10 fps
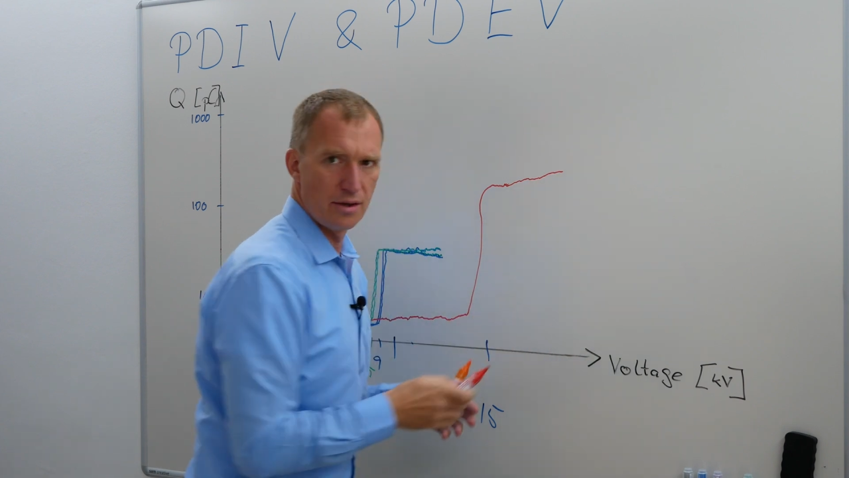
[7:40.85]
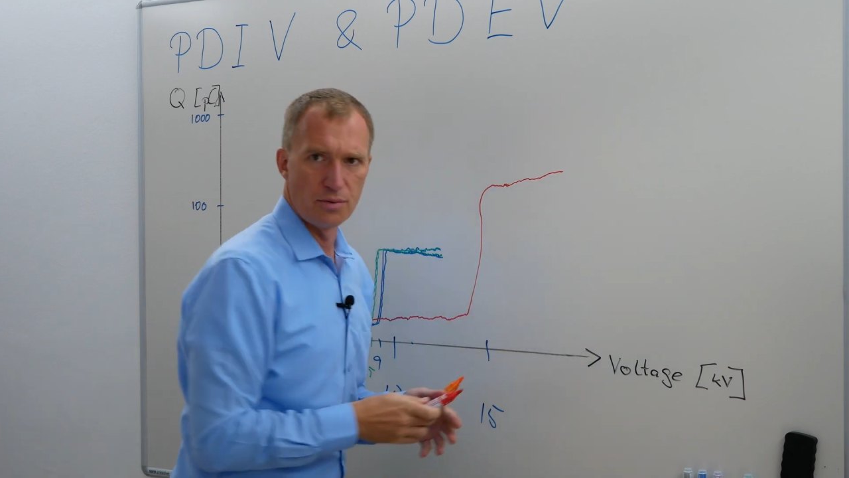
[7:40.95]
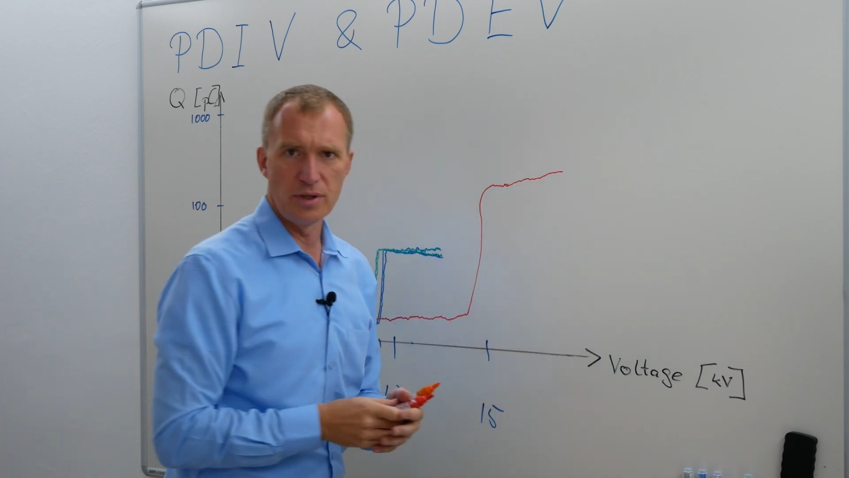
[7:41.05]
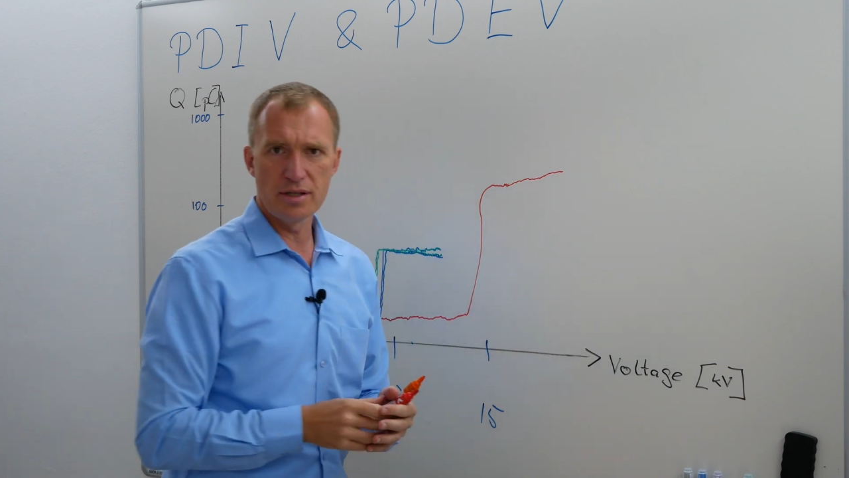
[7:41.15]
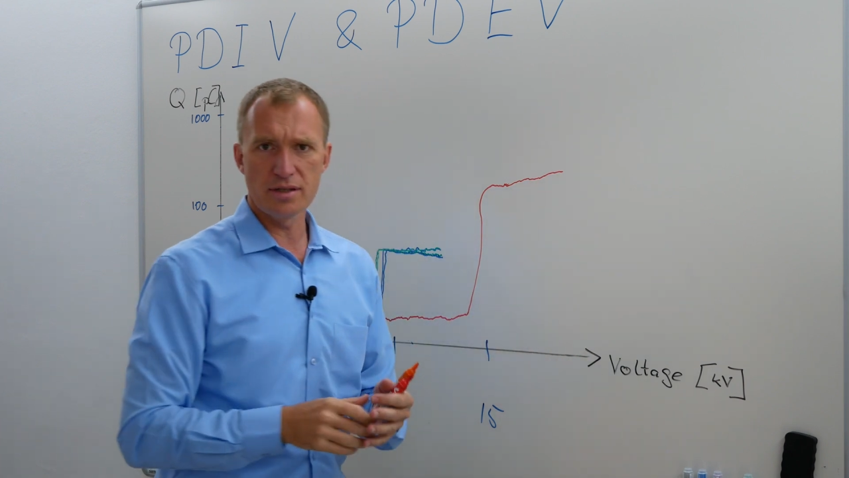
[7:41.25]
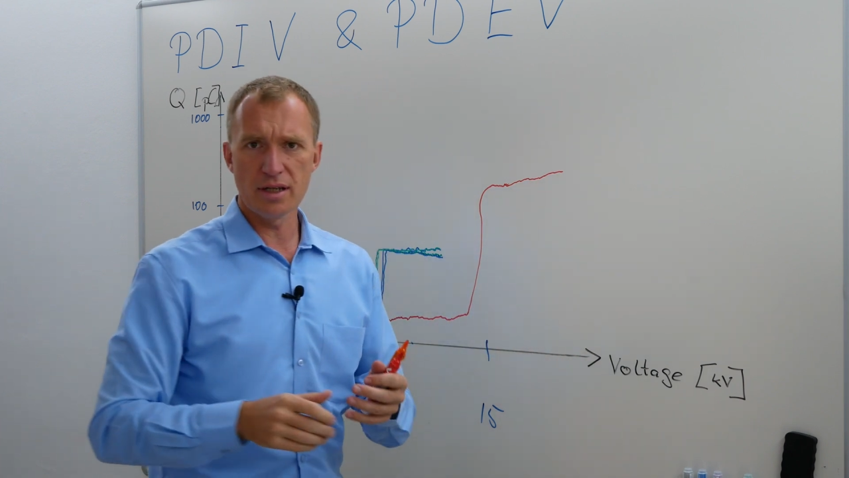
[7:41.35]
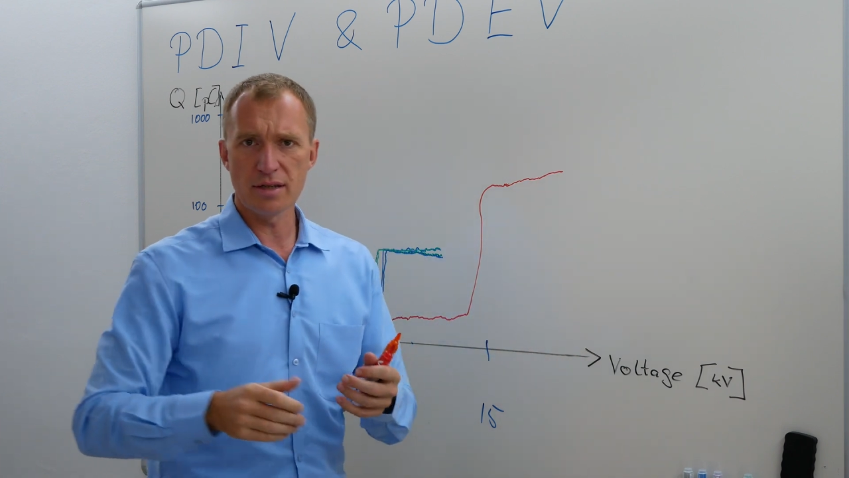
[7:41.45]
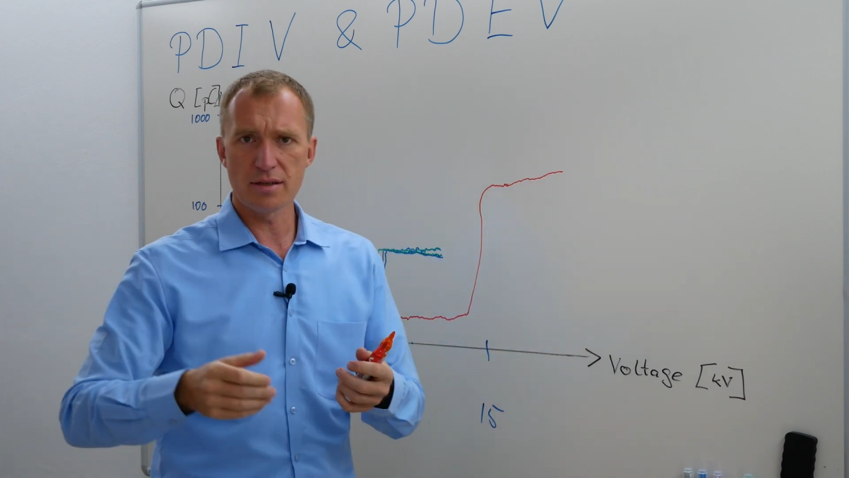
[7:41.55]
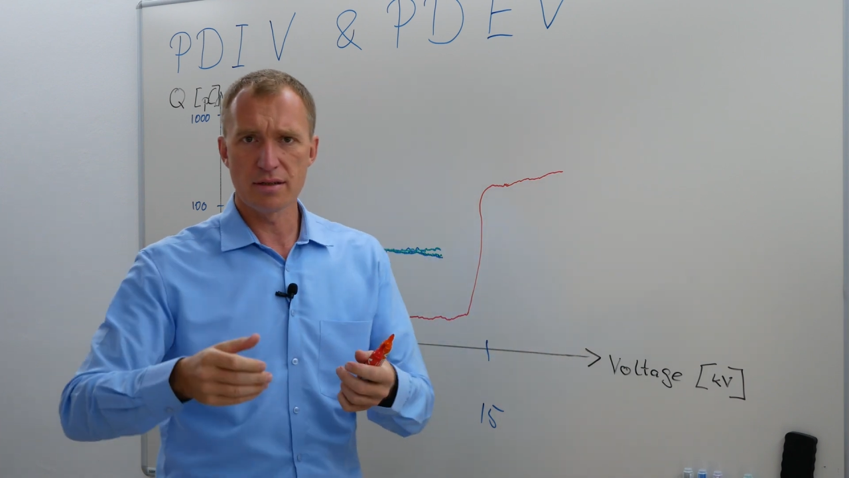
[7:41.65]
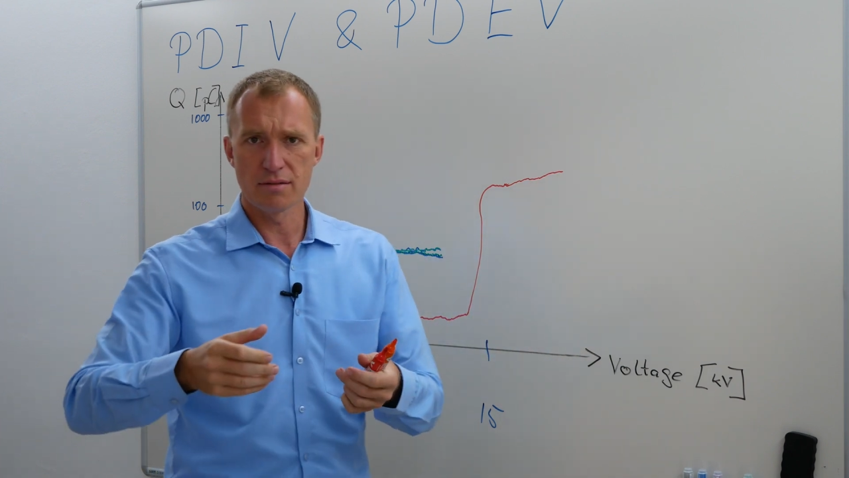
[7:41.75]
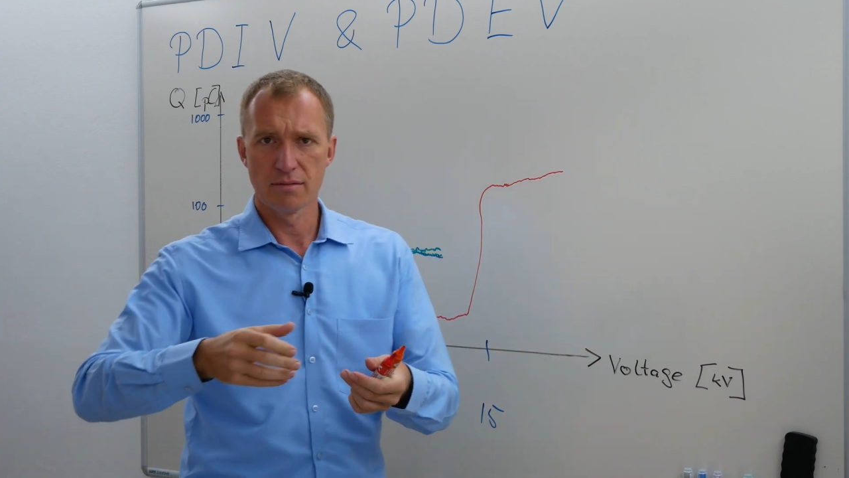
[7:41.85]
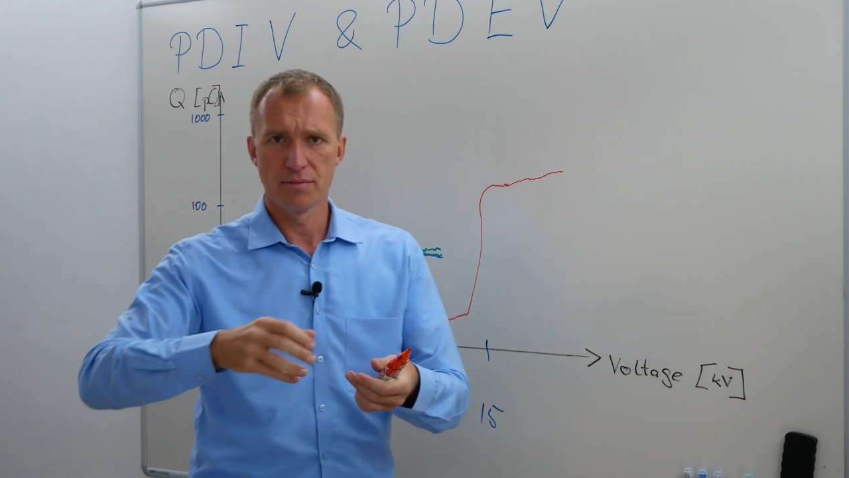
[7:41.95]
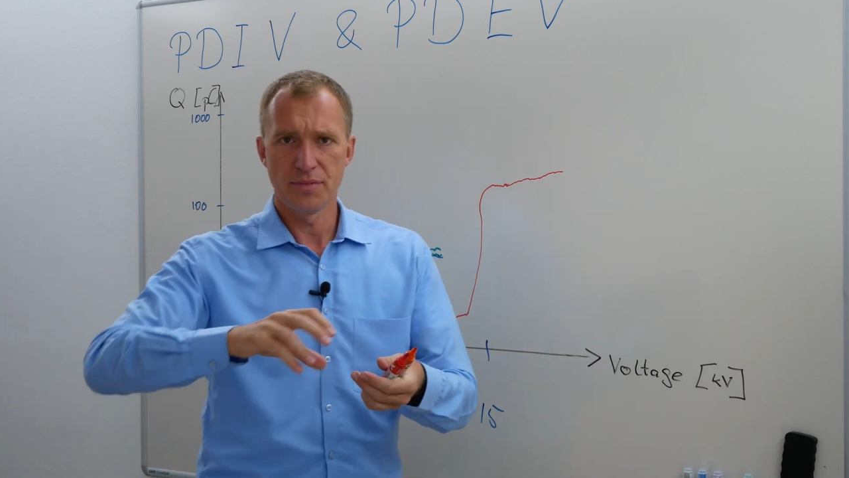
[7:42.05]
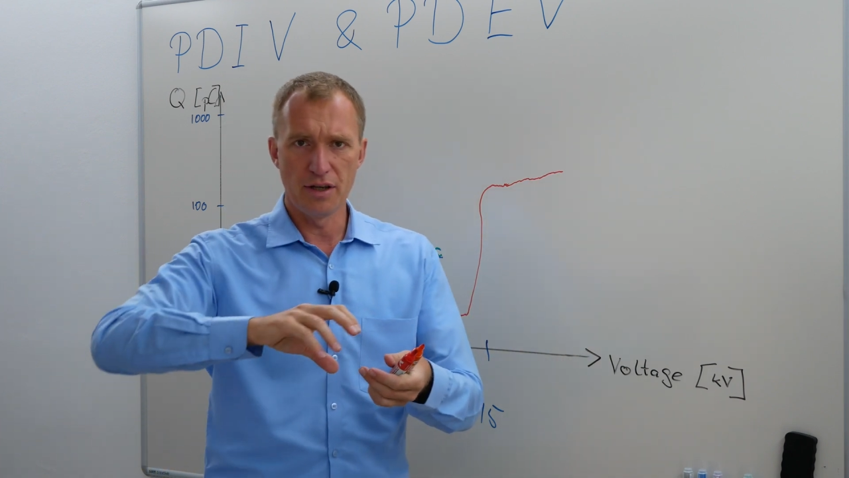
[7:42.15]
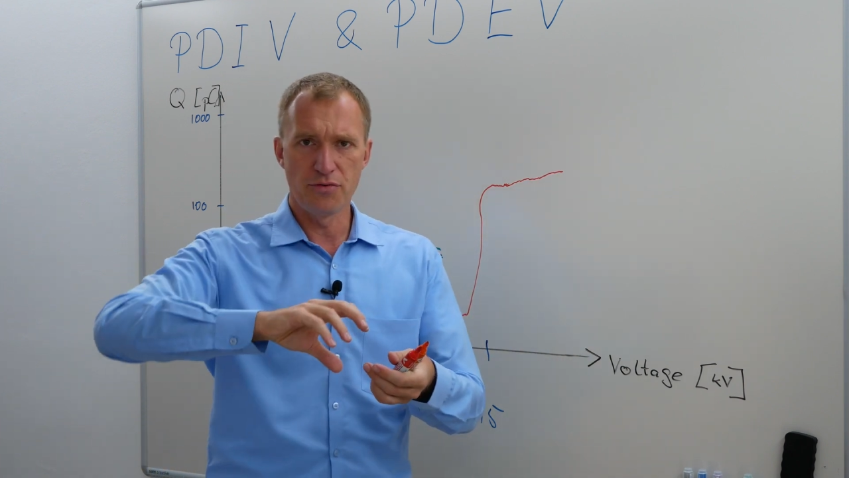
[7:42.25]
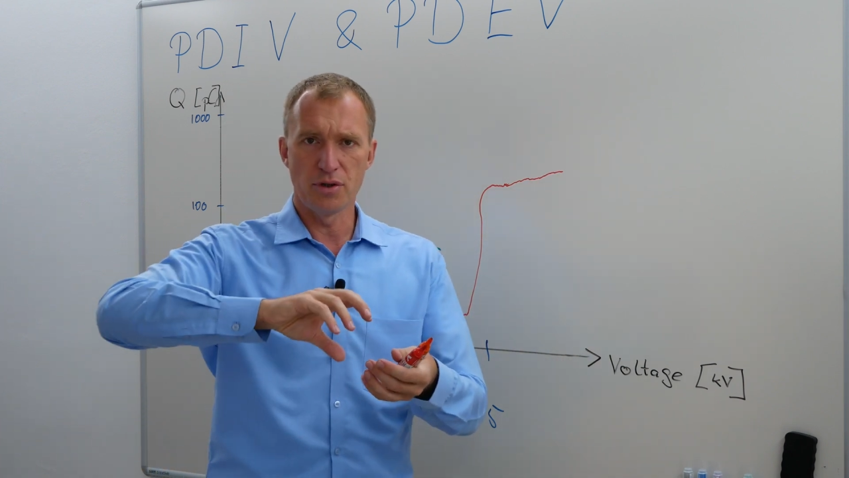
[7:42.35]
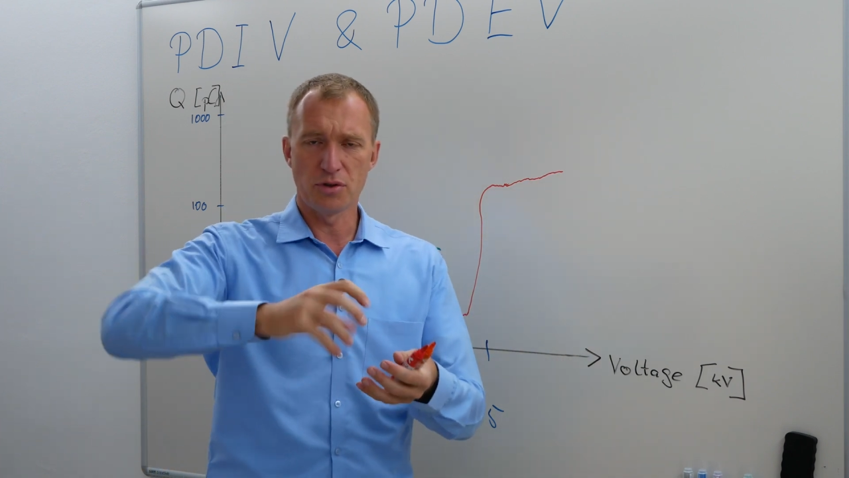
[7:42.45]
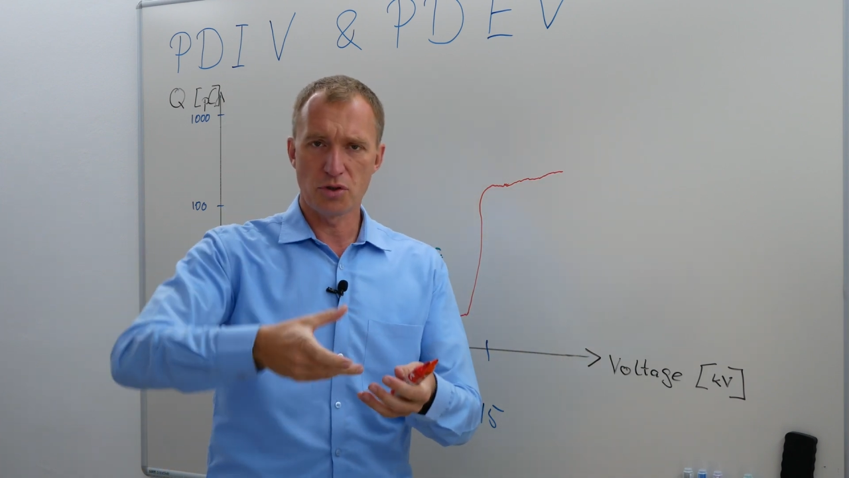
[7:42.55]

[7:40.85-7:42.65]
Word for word: The reason is if you